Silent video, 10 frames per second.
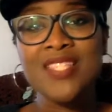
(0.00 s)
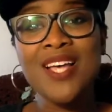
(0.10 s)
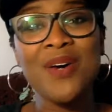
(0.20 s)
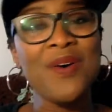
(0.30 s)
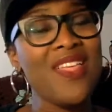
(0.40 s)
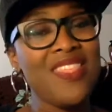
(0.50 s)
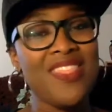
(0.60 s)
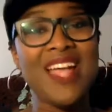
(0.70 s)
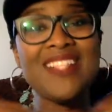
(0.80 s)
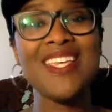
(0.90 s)
So
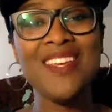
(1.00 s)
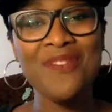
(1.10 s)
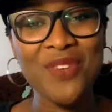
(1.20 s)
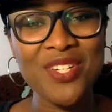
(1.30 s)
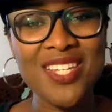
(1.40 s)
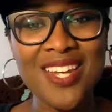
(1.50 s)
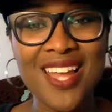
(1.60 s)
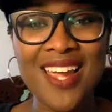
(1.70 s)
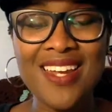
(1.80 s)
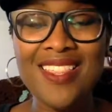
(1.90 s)
that's it for
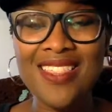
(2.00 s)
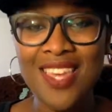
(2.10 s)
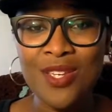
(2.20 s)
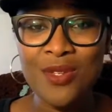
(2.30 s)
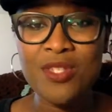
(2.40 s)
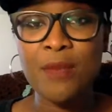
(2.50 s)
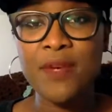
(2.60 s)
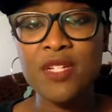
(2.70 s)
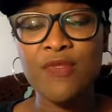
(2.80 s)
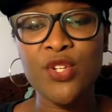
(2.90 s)
tonight. Thank you so
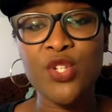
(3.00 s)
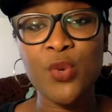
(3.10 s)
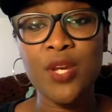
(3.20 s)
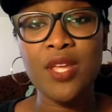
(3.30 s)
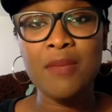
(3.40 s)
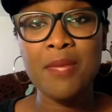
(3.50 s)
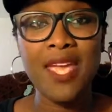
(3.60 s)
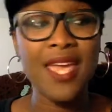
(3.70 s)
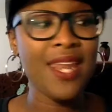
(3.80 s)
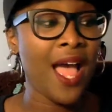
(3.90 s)
much for joining
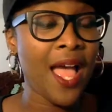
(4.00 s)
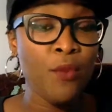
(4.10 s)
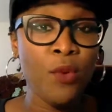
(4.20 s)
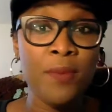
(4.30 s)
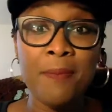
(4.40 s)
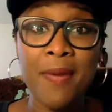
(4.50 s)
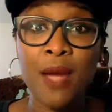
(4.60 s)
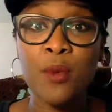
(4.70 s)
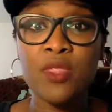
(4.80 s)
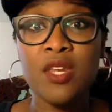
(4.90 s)
me, and I will be
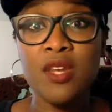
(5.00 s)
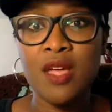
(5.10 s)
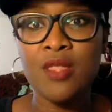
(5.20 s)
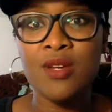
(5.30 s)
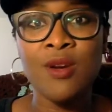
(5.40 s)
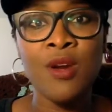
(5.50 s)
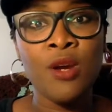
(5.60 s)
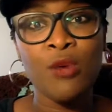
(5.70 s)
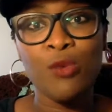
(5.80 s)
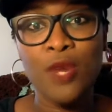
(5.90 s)
back with another
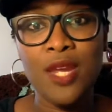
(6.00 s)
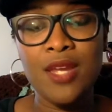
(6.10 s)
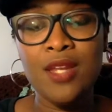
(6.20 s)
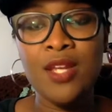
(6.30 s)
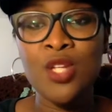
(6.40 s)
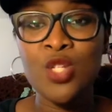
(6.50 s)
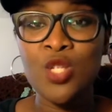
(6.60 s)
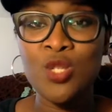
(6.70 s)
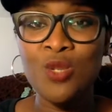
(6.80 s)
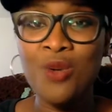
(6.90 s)
read
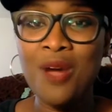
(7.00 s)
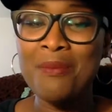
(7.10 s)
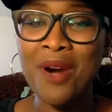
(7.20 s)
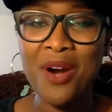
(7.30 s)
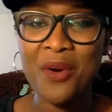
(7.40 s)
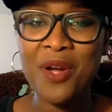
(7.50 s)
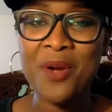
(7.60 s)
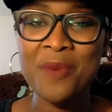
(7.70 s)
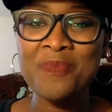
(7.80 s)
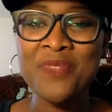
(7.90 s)

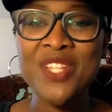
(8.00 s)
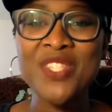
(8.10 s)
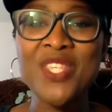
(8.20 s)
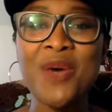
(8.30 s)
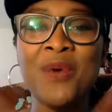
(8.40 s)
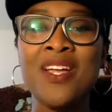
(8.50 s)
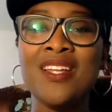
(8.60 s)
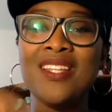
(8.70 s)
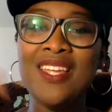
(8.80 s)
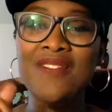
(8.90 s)
tomorrow. So
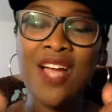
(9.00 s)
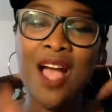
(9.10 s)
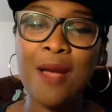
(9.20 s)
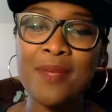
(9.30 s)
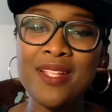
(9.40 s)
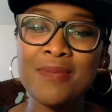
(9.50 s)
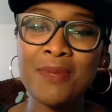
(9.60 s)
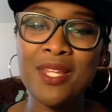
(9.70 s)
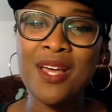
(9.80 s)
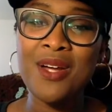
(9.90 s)
leave comments
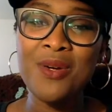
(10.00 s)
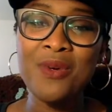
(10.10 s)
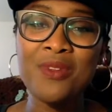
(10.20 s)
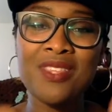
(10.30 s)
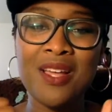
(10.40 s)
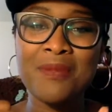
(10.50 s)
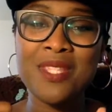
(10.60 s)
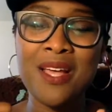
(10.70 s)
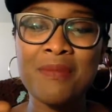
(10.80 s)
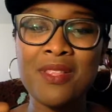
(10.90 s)
below, thumbs
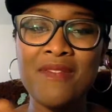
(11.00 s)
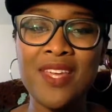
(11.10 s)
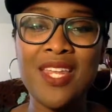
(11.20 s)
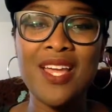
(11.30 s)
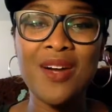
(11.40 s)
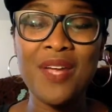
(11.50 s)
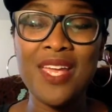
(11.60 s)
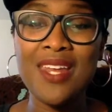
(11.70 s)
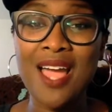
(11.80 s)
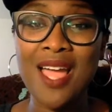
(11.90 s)
up the video,
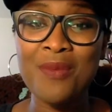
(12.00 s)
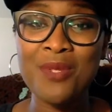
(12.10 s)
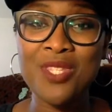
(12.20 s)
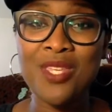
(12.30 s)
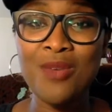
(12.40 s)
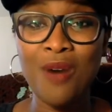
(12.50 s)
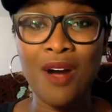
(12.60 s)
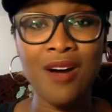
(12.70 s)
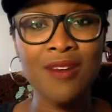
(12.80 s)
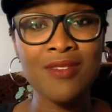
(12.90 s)
and I will see you
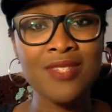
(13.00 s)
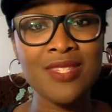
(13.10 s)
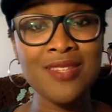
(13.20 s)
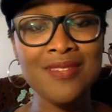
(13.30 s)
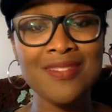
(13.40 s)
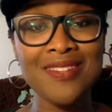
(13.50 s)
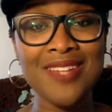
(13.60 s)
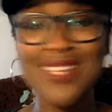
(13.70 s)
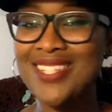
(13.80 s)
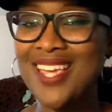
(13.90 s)
all soon.
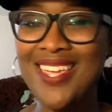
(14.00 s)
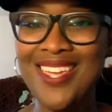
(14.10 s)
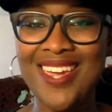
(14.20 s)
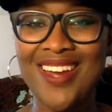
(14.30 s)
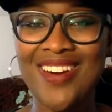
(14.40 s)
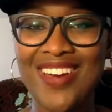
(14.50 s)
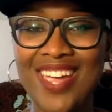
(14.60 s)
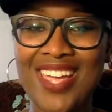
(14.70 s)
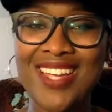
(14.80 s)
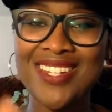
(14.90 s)
Take care
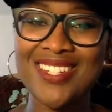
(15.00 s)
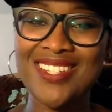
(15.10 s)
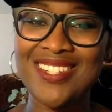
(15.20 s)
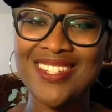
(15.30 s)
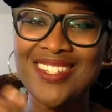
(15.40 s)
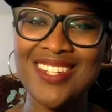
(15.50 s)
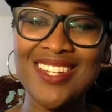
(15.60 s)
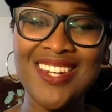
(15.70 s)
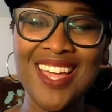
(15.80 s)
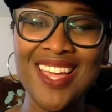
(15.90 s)
and
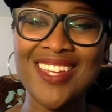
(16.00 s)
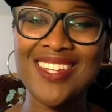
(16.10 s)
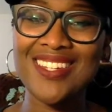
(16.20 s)
good night.